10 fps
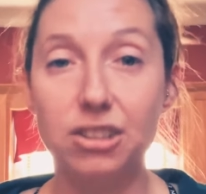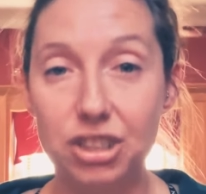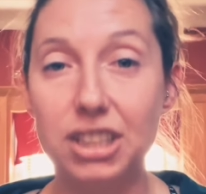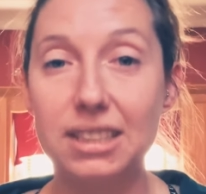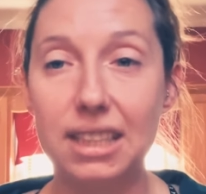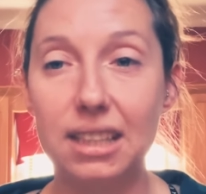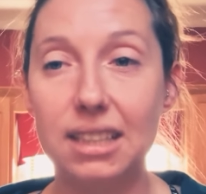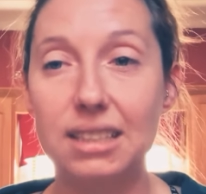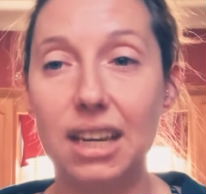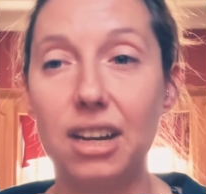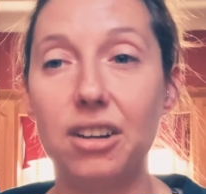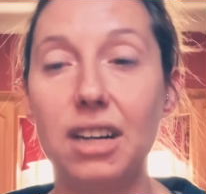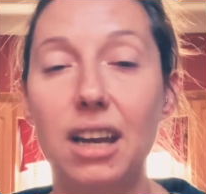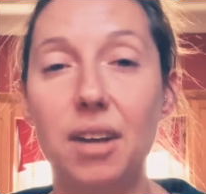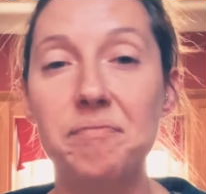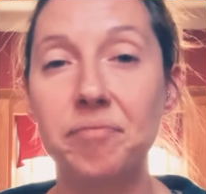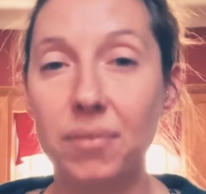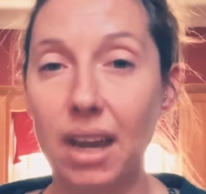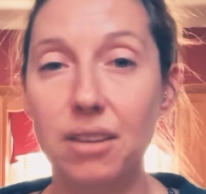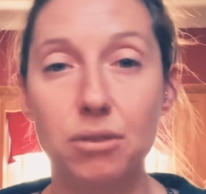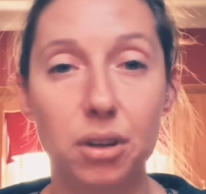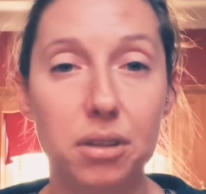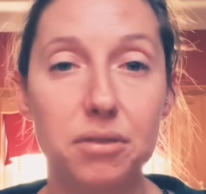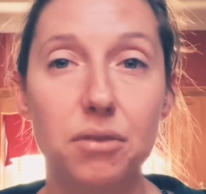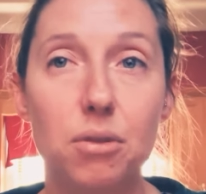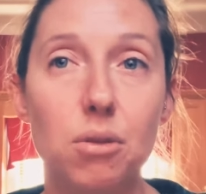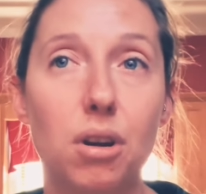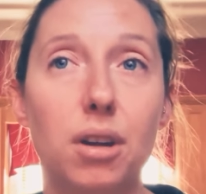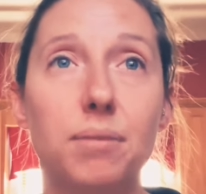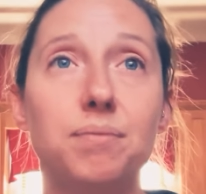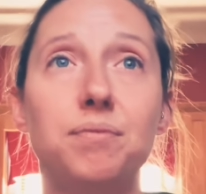just in this area. I've worked for